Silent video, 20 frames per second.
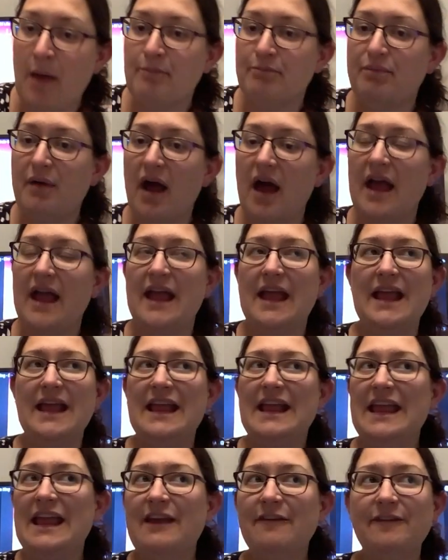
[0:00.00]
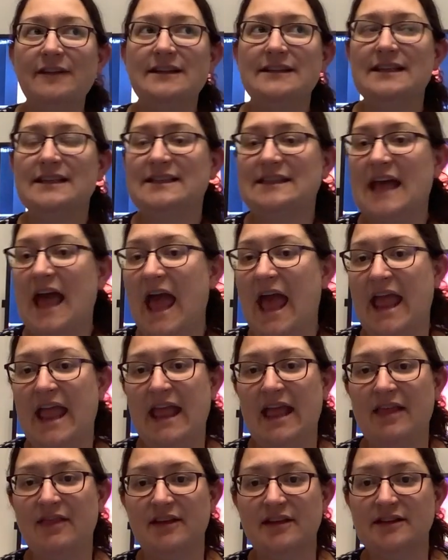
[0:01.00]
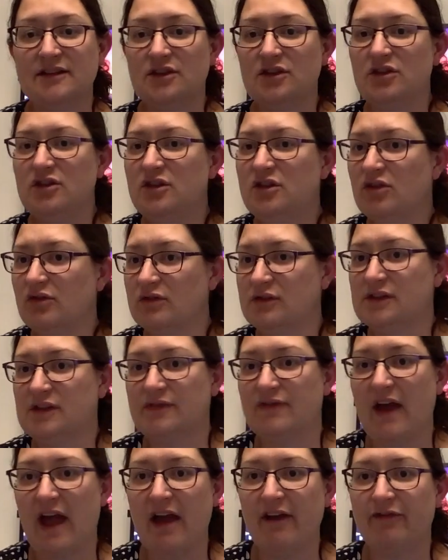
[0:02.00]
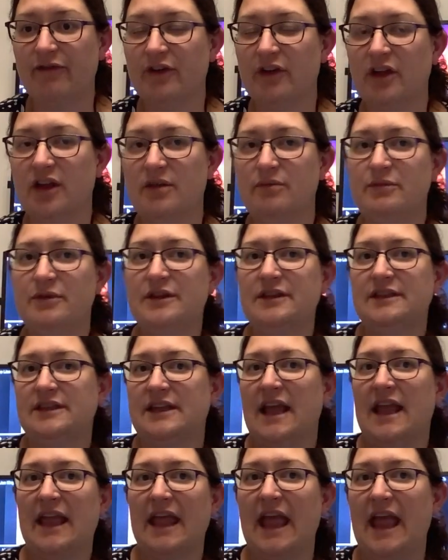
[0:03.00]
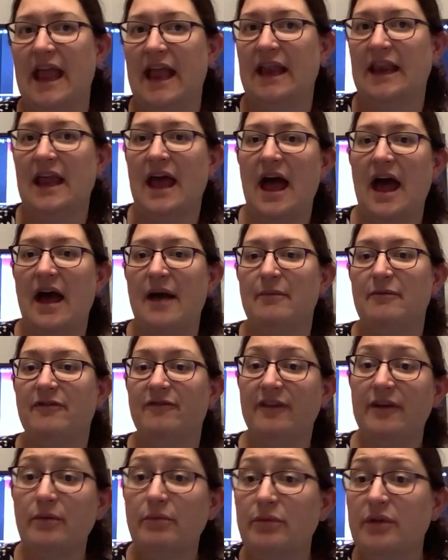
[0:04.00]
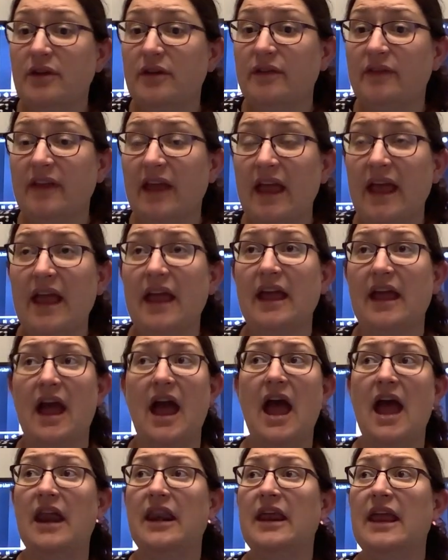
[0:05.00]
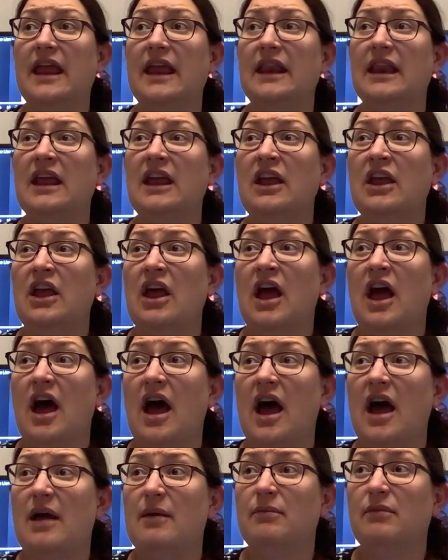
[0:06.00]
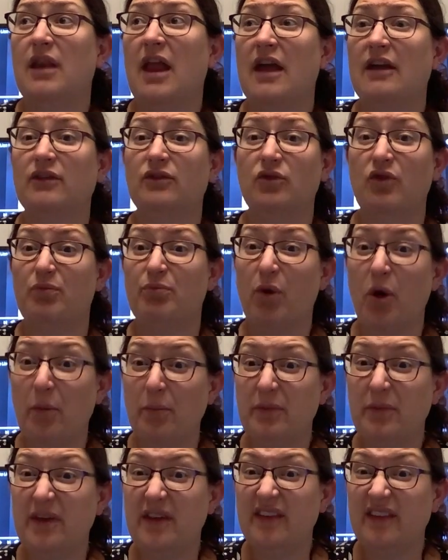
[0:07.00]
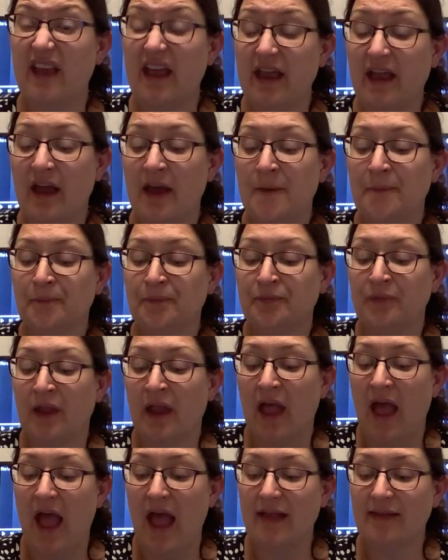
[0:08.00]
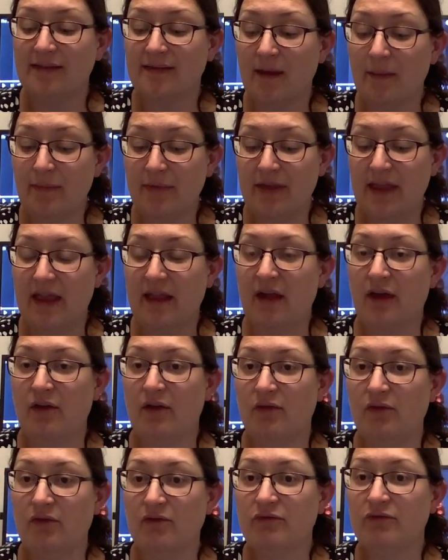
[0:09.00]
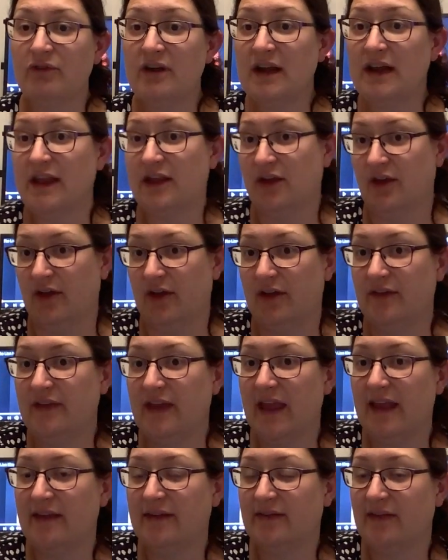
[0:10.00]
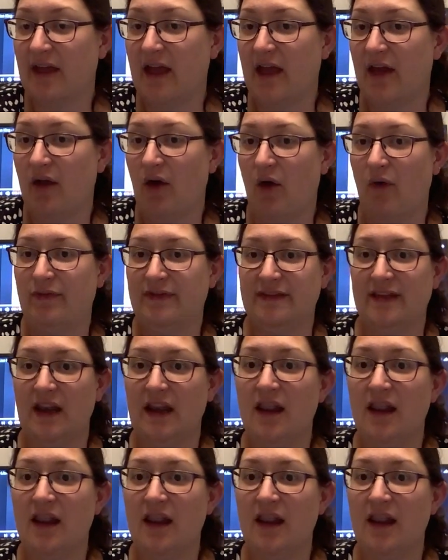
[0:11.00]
But even today, there's lots of African music in film music and in like sort of pop music. And something really good is that obviously The